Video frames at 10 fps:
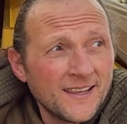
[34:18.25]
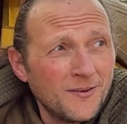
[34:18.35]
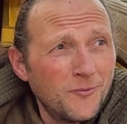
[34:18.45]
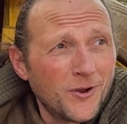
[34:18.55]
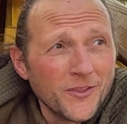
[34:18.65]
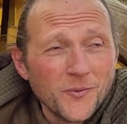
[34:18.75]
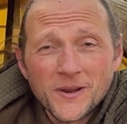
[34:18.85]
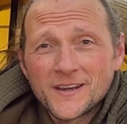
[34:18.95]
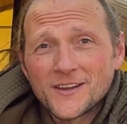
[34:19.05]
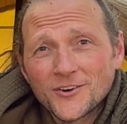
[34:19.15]
in one of the
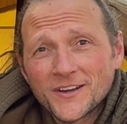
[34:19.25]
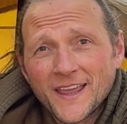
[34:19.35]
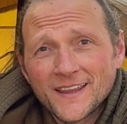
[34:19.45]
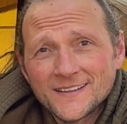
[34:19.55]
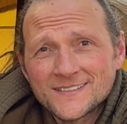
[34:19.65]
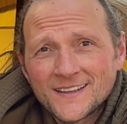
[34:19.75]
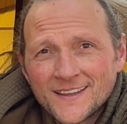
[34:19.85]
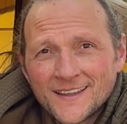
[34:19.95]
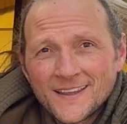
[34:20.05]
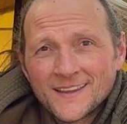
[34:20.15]
windier days
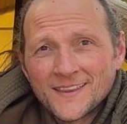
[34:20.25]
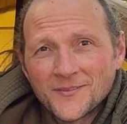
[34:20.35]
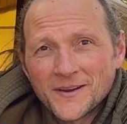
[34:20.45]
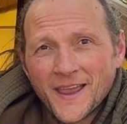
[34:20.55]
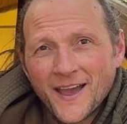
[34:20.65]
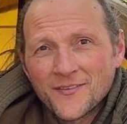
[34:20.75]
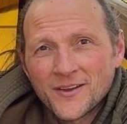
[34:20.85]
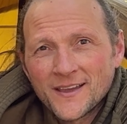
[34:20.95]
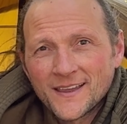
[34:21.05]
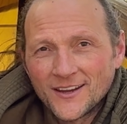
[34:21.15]
that we have
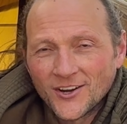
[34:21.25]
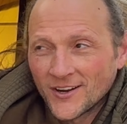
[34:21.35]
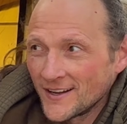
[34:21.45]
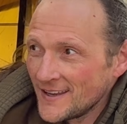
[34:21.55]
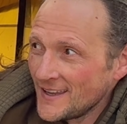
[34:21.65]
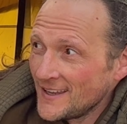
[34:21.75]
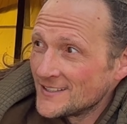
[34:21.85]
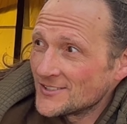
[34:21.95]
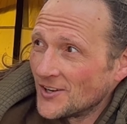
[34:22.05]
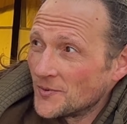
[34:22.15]
here.
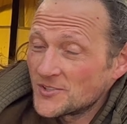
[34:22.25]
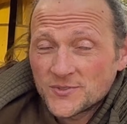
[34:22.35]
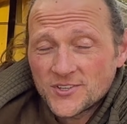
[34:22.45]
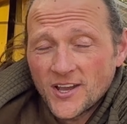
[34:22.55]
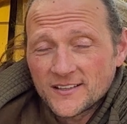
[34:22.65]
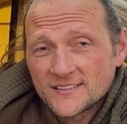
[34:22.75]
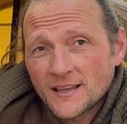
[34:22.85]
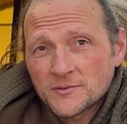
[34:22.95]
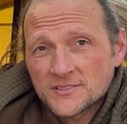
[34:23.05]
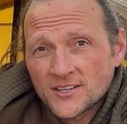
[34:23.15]
So, which was good because
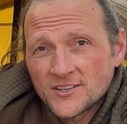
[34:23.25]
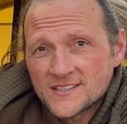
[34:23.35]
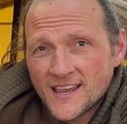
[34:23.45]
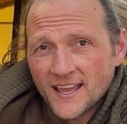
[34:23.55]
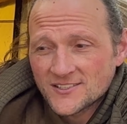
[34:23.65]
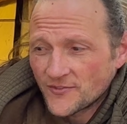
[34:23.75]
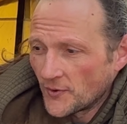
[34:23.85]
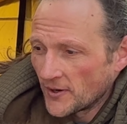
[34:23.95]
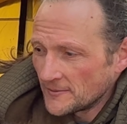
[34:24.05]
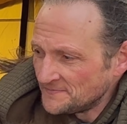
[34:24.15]
that was a good test
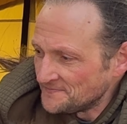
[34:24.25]
for it.